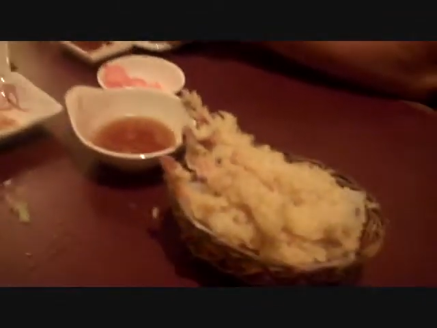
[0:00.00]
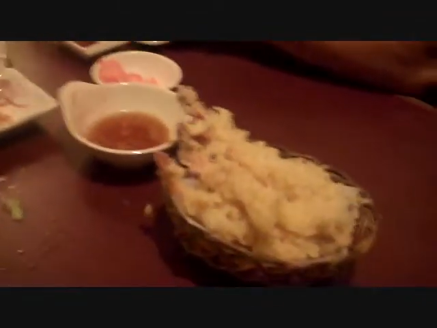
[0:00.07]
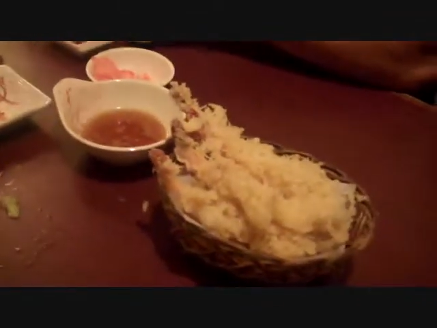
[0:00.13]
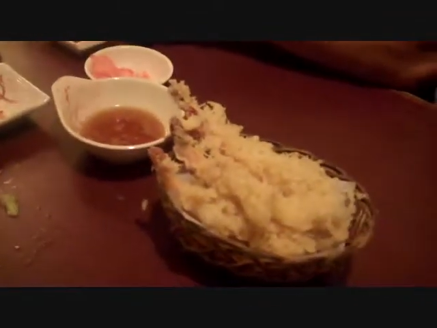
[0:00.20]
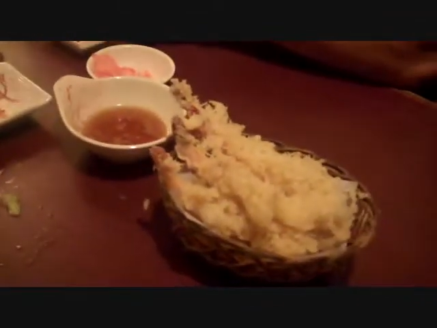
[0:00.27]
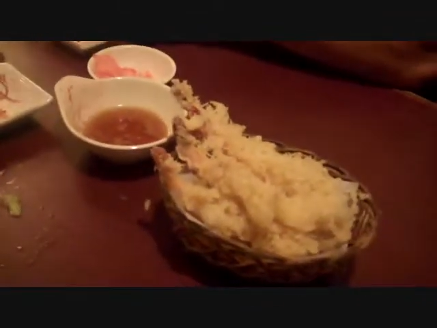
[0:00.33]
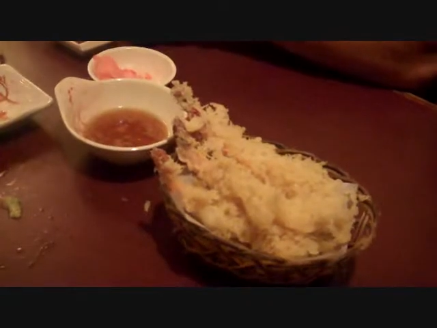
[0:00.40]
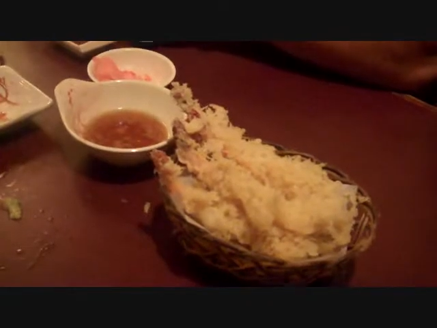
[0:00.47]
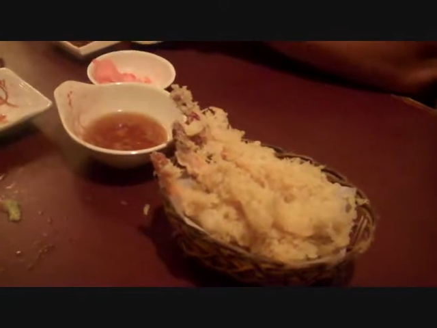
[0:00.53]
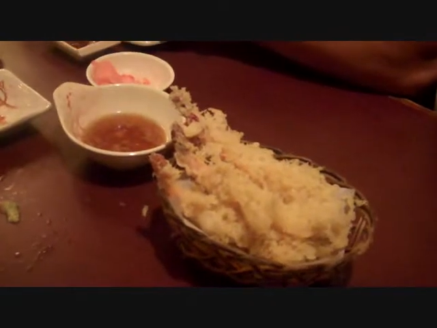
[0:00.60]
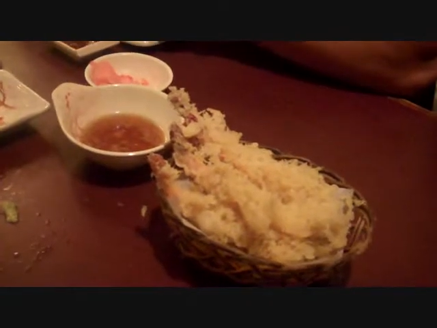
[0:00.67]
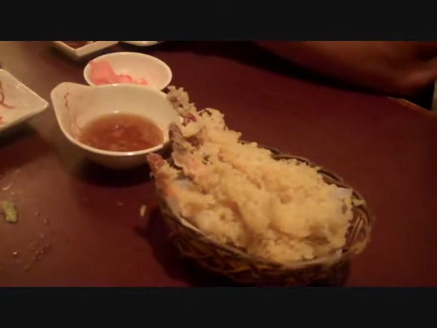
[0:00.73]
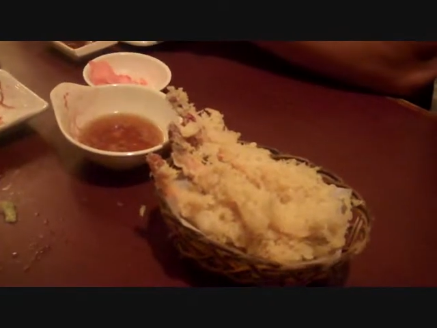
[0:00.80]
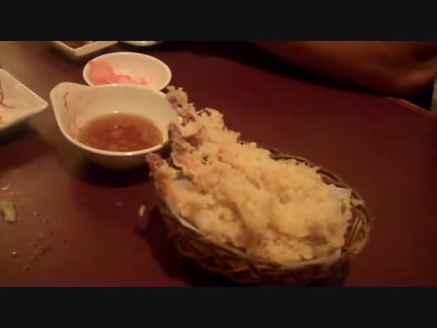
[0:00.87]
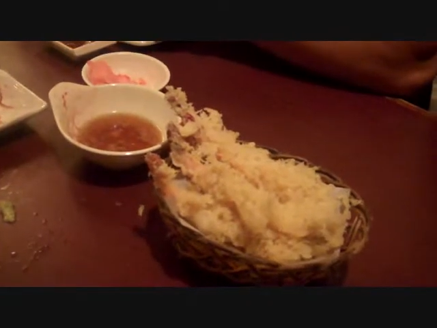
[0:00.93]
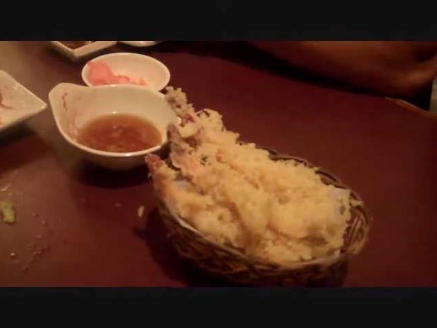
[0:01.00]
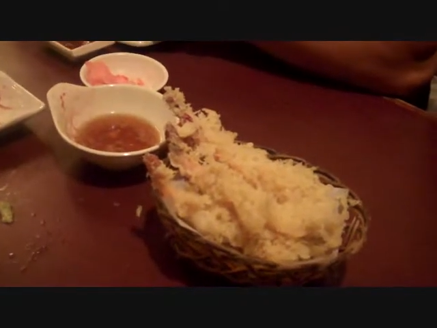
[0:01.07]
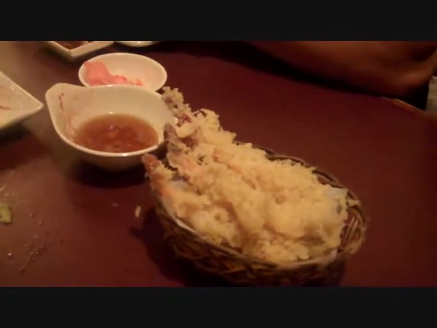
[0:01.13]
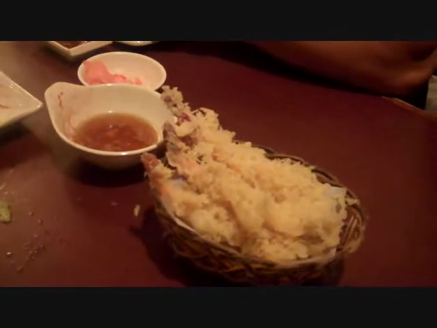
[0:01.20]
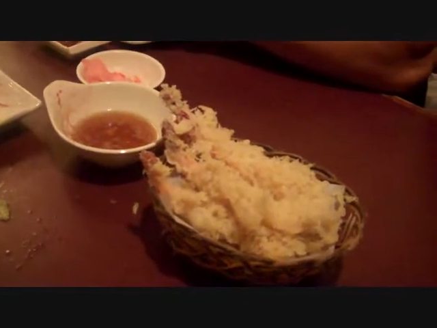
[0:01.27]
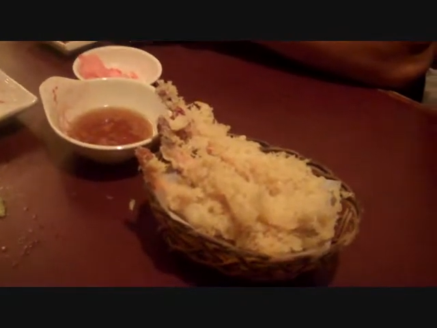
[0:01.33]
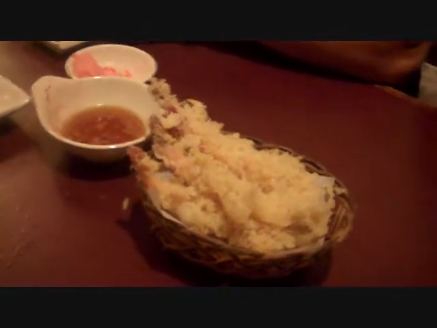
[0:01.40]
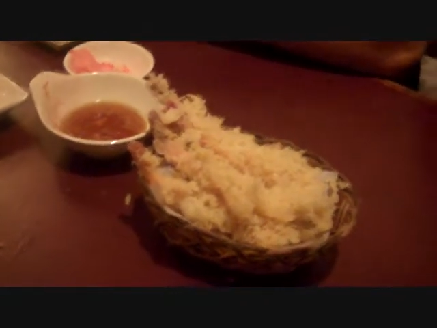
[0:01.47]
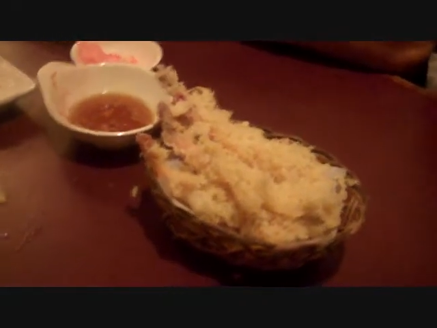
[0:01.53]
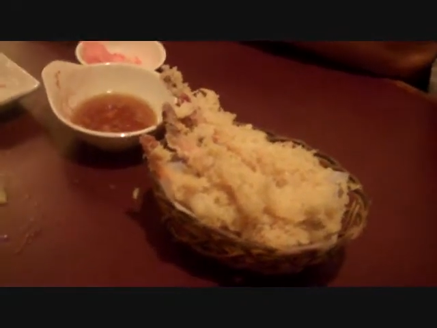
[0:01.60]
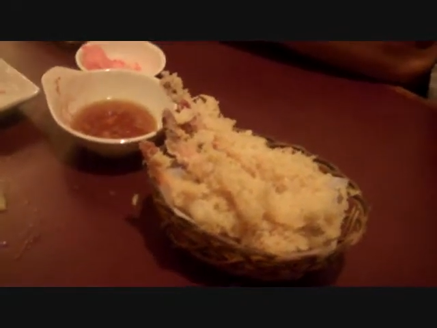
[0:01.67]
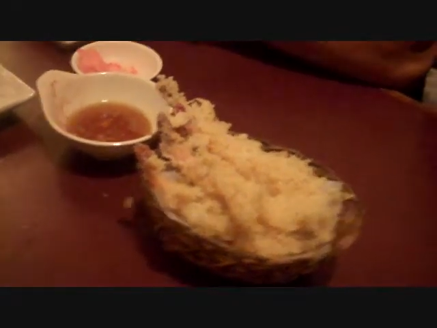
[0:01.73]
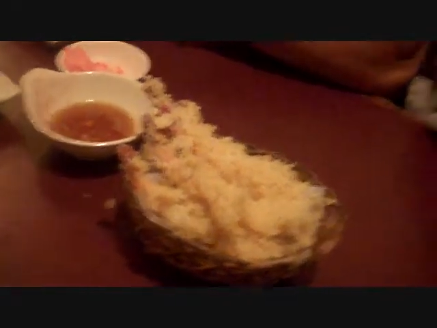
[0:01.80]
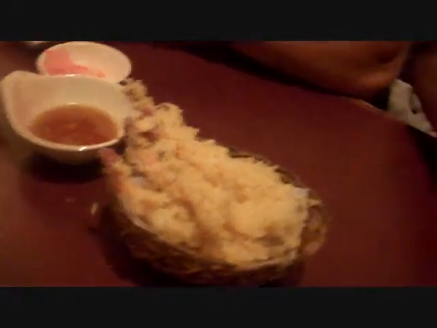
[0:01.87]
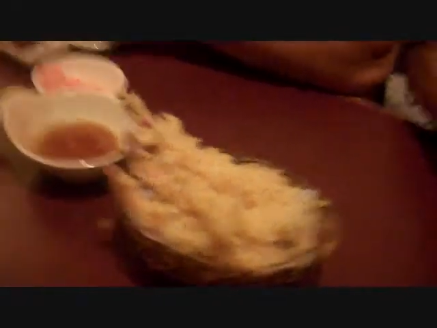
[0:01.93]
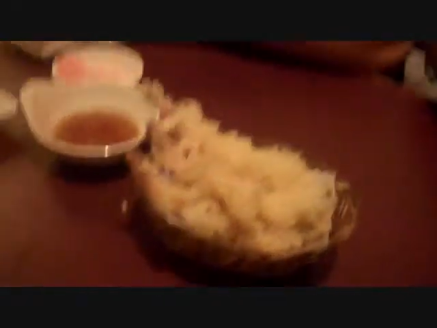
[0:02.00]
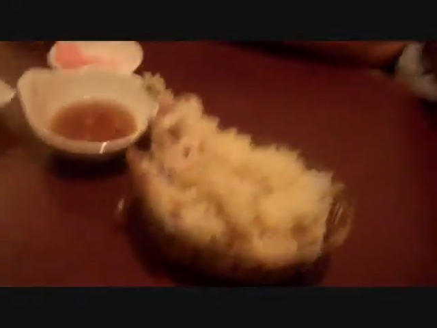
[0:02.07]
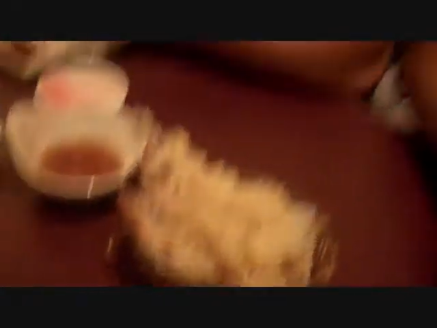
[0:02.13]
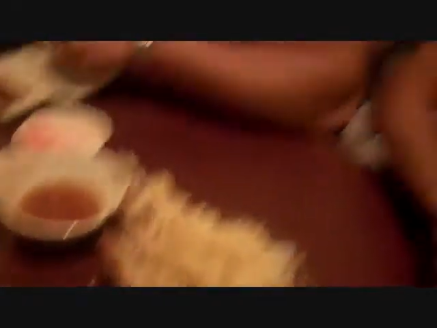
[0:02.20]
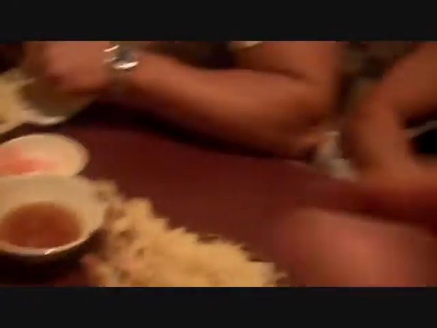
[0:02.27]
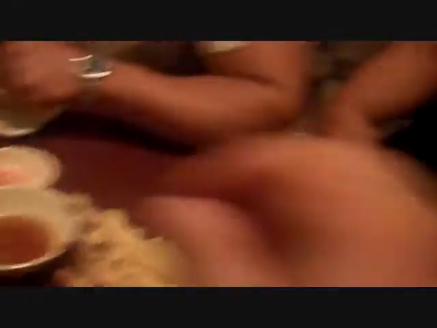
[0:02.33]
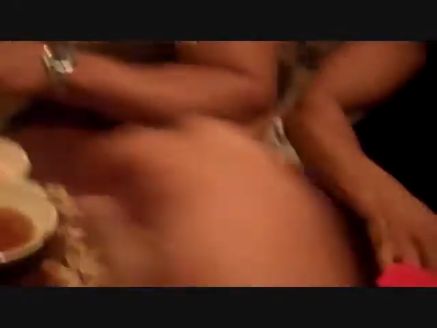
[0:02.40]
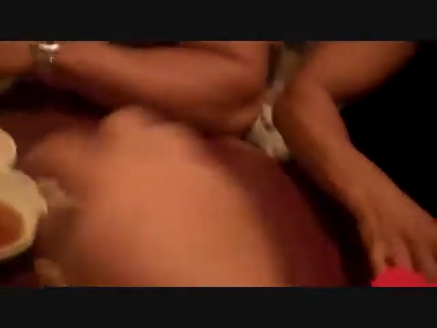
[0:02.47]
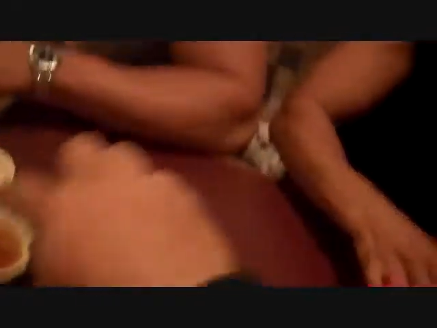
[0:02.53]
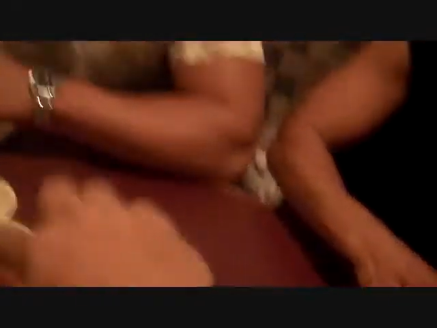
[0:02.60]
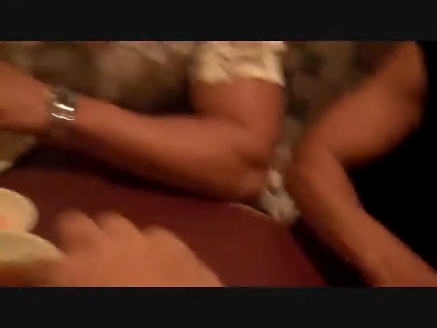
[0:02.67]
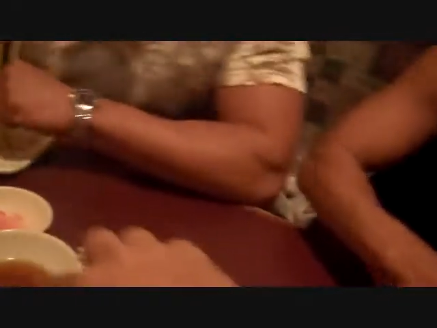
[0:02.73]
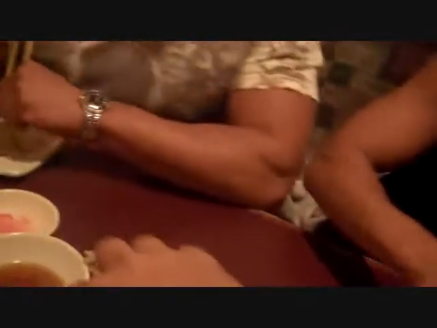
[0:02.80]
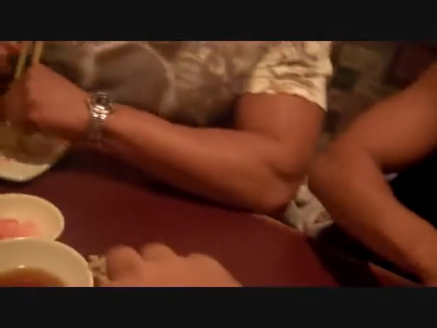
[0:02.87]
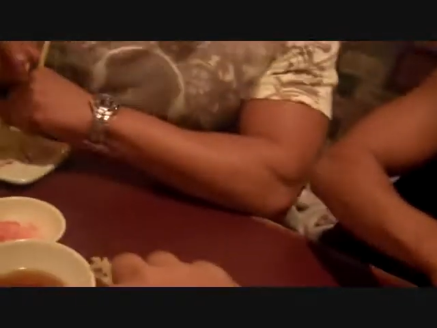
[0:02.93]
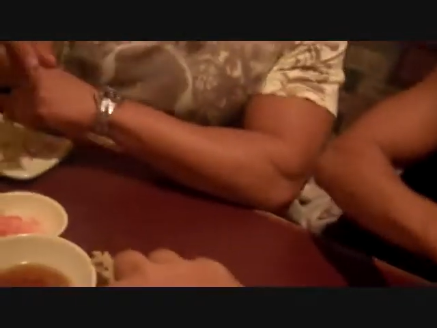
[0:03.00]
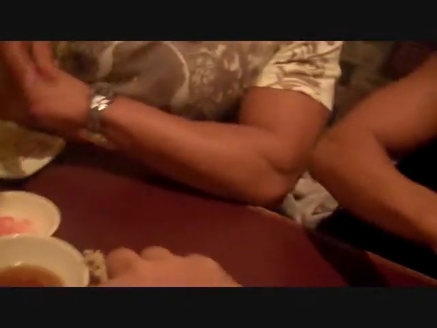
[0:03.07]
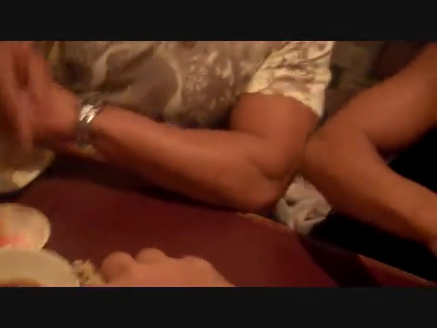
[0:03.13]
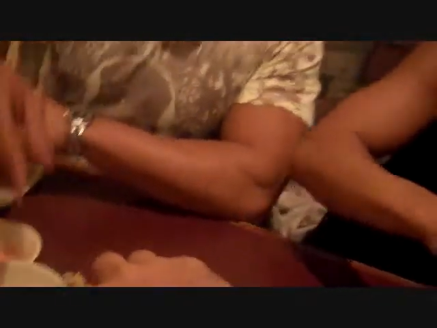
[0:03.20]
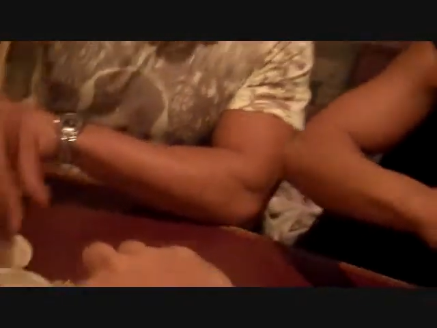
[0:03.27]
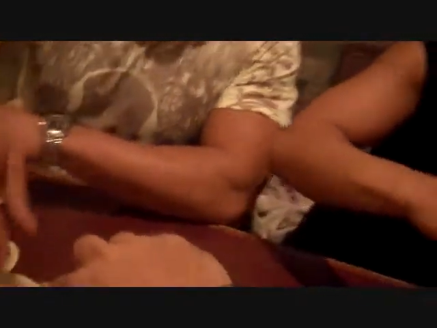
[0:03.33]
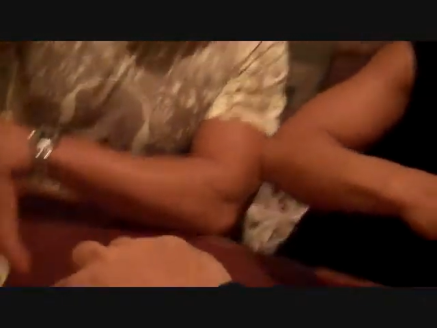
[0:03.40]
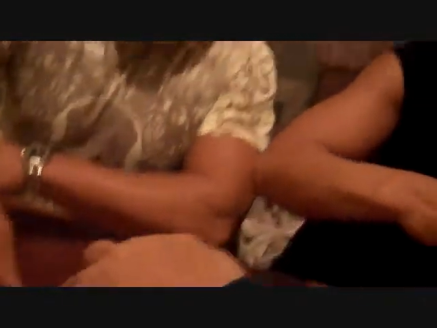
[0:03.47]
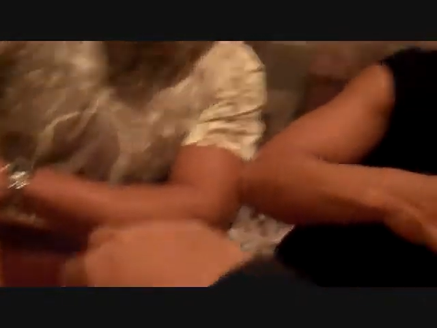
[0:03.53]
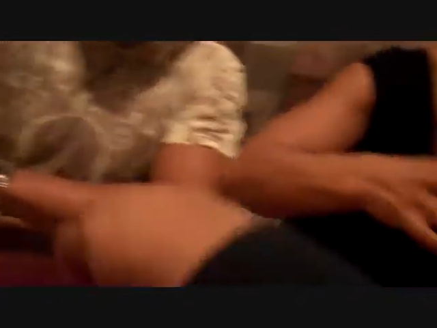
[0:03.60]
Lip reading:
(no speaker visible)